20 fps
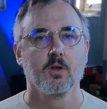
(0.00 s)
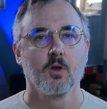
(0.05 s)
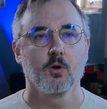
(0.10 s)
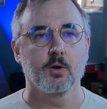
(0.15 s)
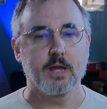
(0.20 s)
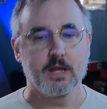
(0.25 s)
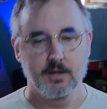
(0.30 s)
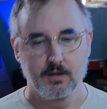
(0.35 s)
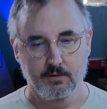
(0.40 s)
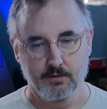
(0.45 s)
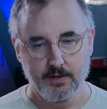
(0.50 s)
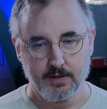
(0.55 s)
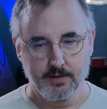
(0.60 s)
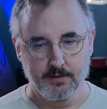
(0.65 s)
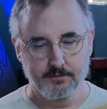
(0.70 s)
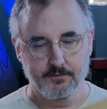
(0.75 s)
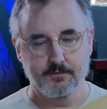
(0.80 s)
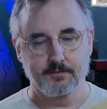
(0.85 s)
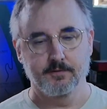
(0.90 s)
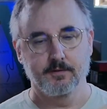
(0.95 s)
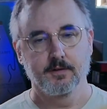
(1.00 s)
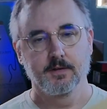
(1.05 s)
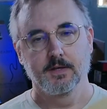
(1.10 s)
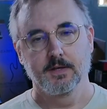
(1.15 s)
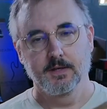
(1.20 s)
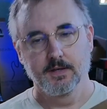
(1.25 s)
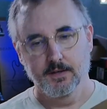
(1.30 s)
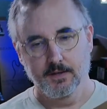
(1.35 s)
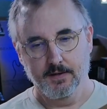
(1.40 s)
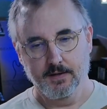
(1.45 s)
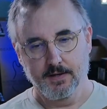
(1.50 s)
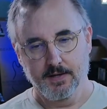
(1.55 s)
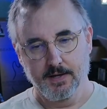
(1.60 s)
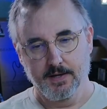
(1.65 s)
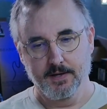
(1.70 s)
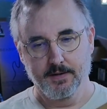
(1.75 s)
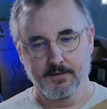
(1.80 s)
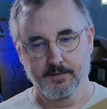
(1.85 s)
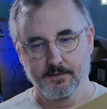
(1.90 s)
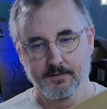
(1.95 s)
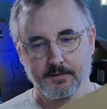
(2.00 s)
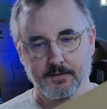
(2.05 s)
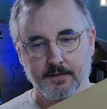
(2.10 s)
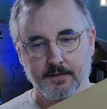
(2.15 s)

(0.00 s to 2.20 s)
Okay, here it is. GearIT,